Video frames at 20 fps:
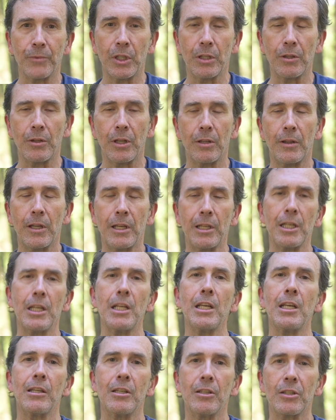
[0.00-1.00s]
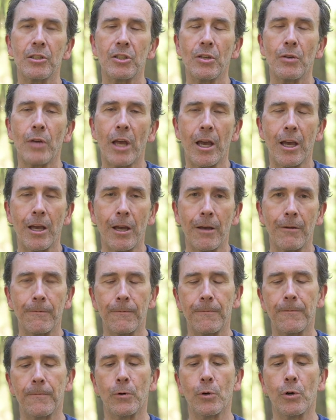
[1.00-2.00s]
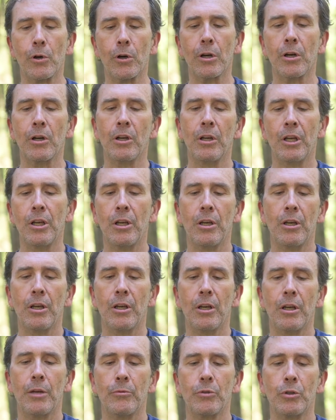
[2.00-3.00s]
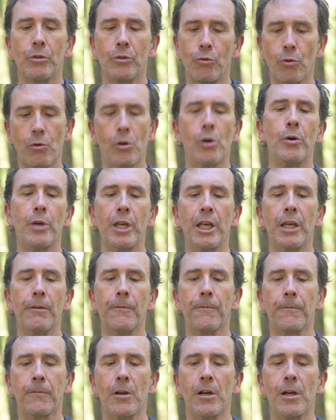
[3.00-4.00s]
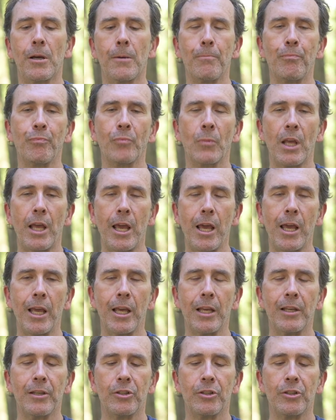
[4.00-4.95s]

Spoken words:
that they need to have for growing from egg